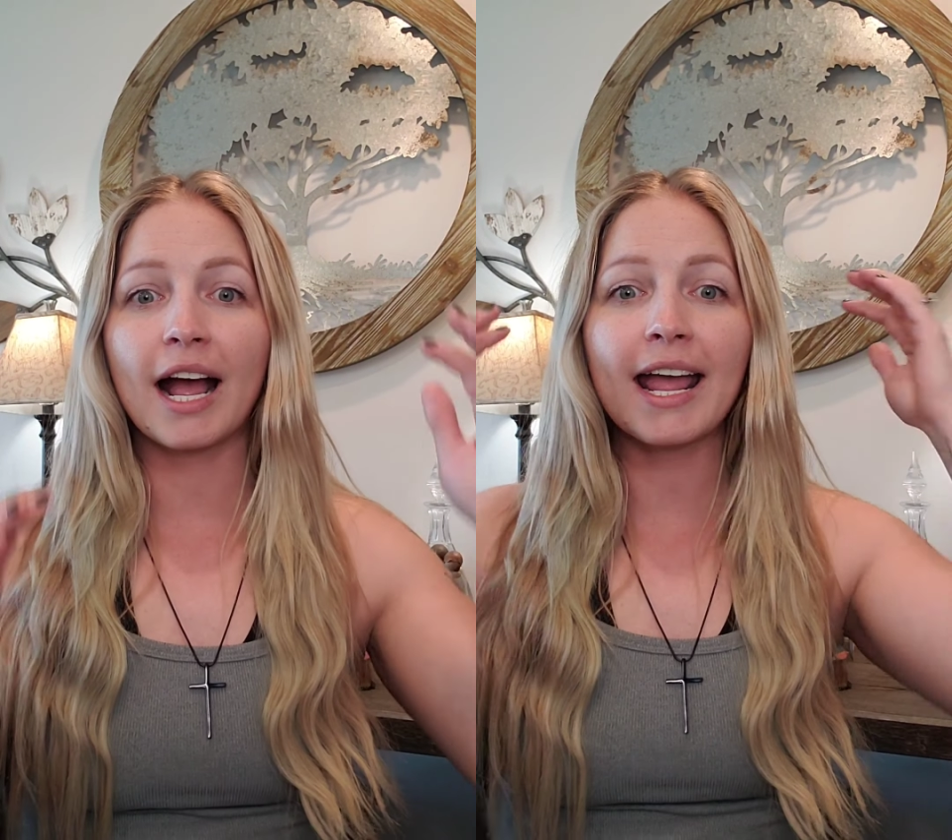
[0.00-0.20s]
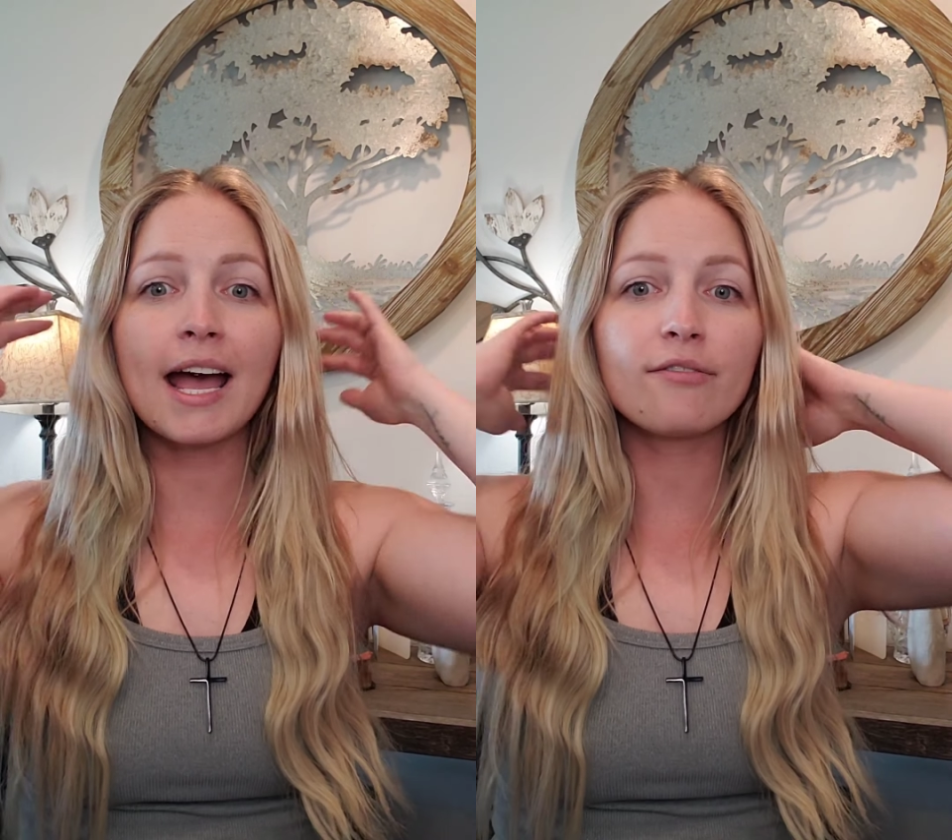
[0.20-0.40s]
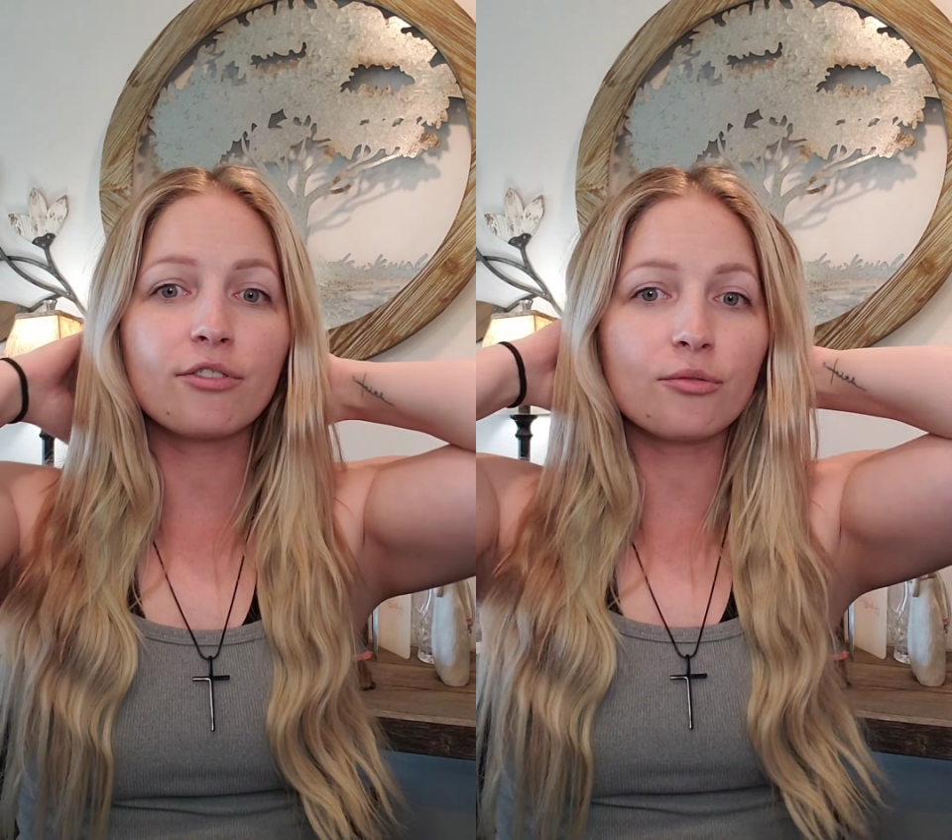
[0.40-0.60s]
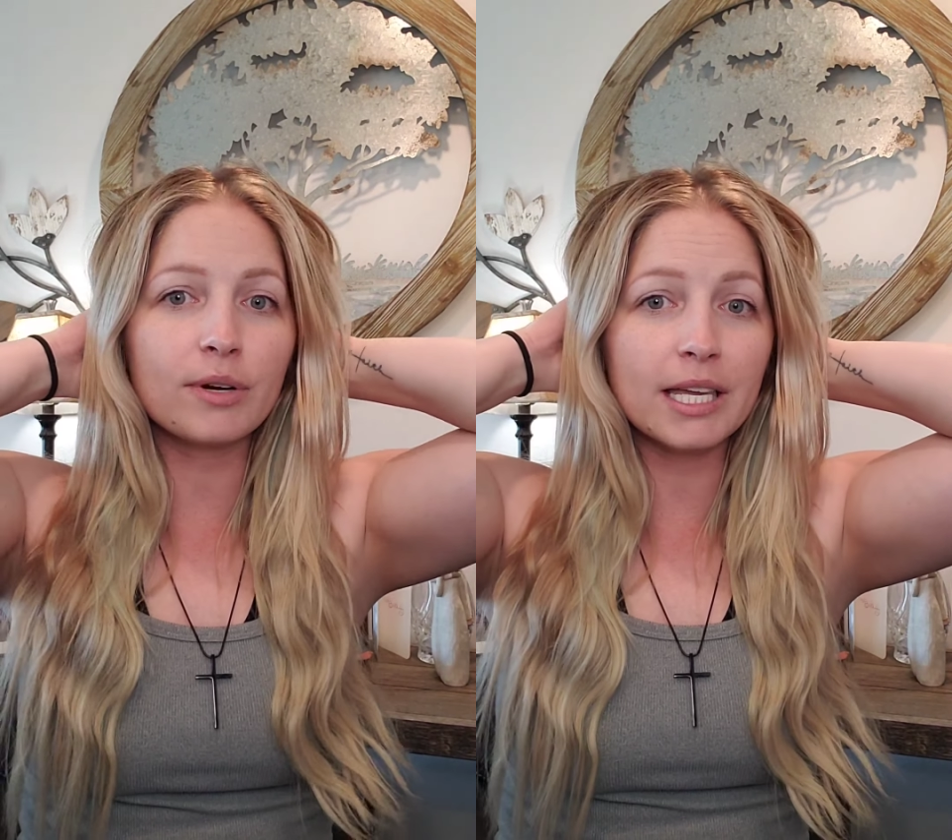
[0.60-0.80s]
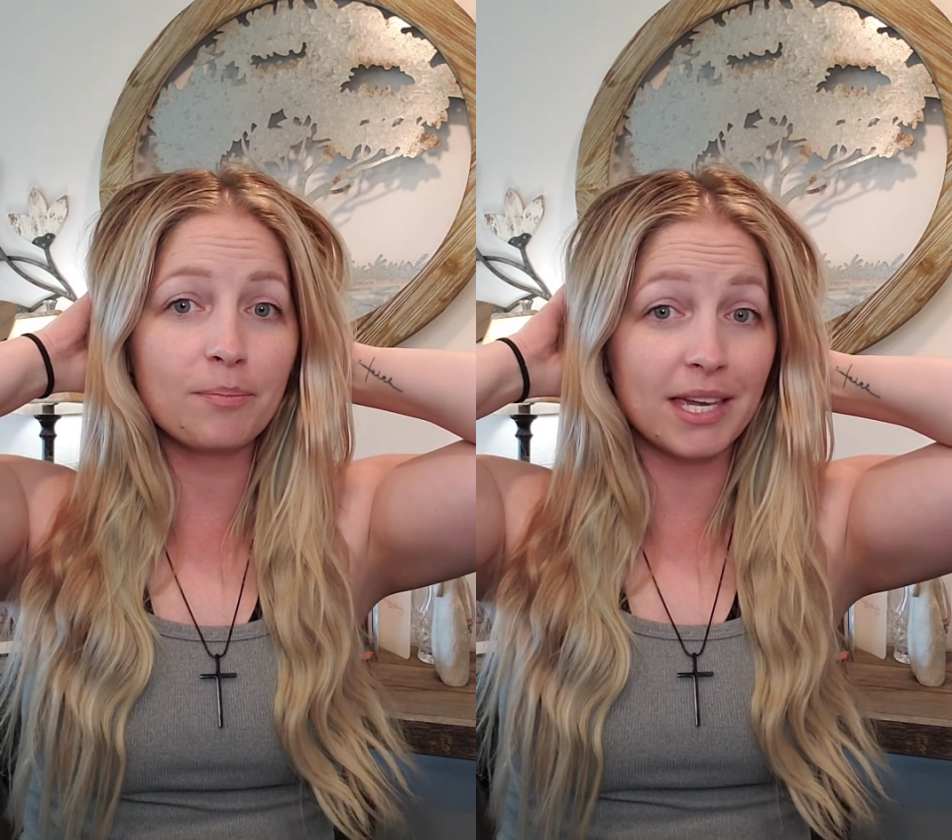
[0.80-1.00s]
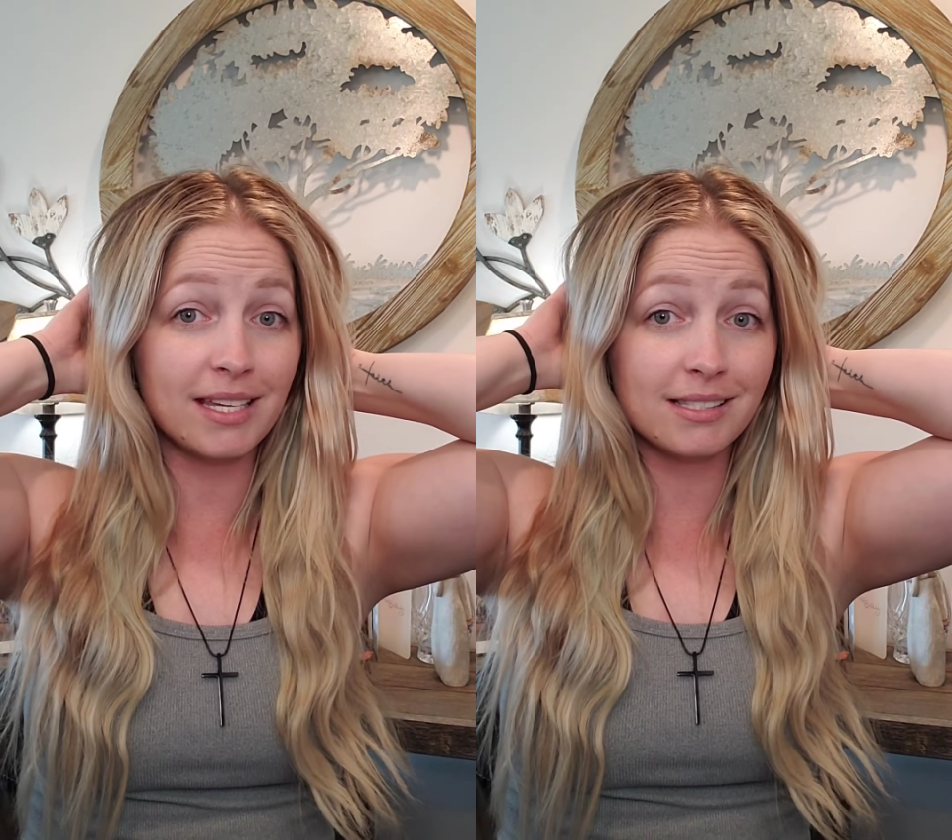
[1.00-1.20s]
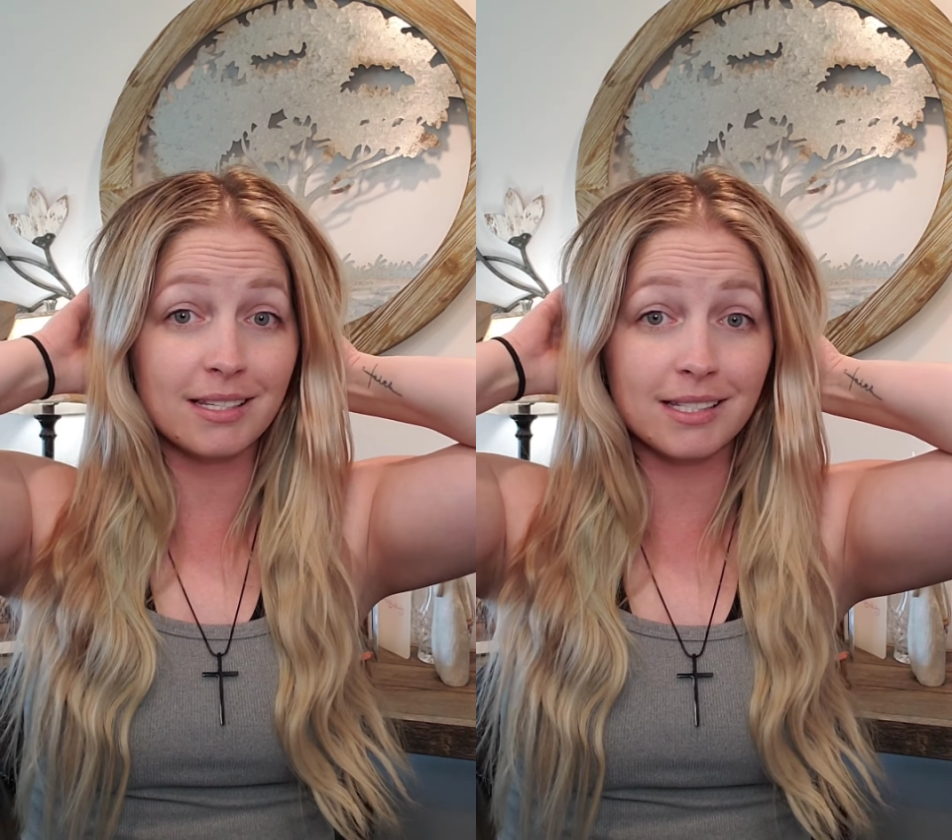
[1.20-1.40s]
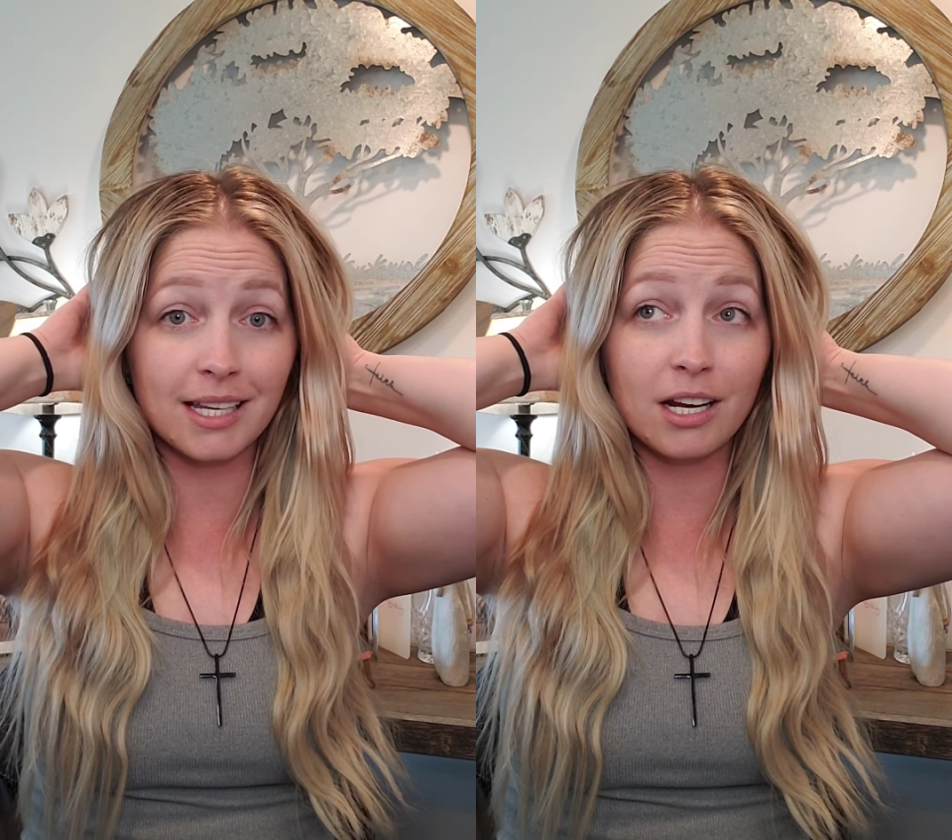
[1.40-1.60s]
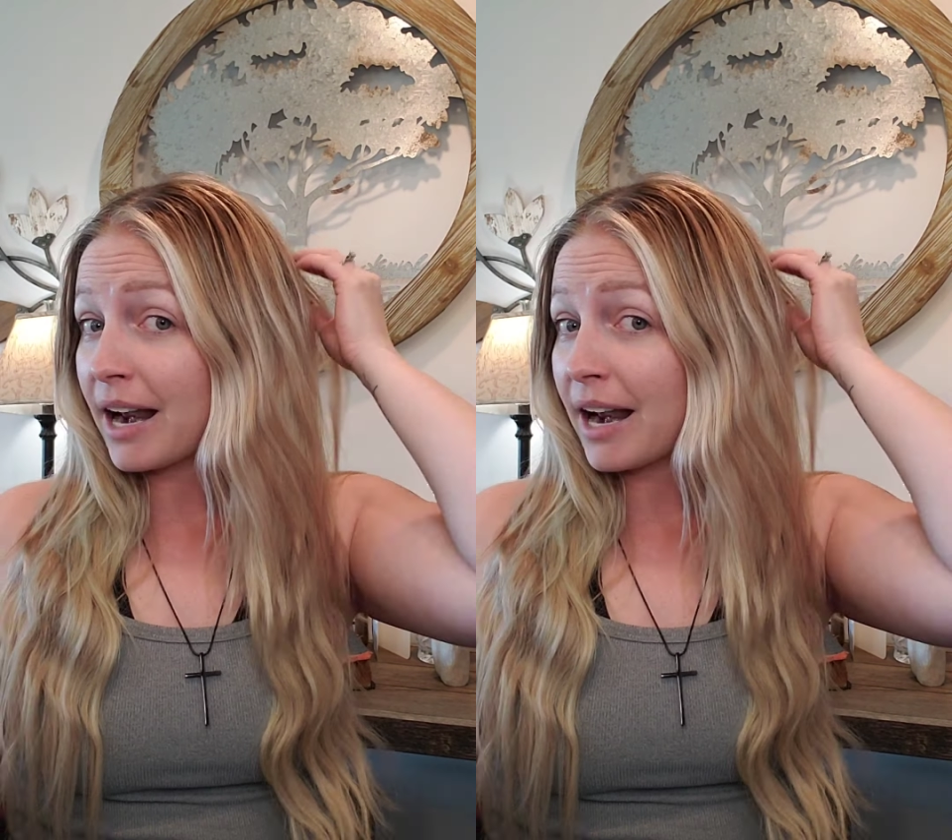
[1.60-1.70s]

I have 3 pieces in,